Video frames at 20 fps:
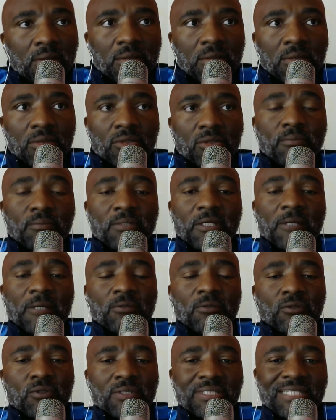to be able
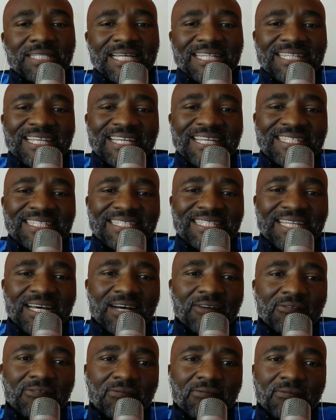to start their
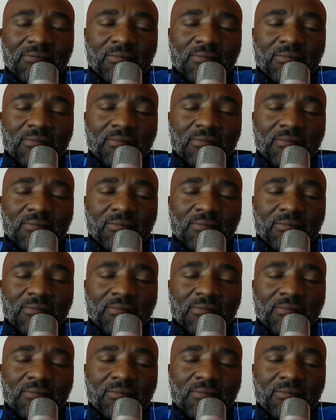stuff.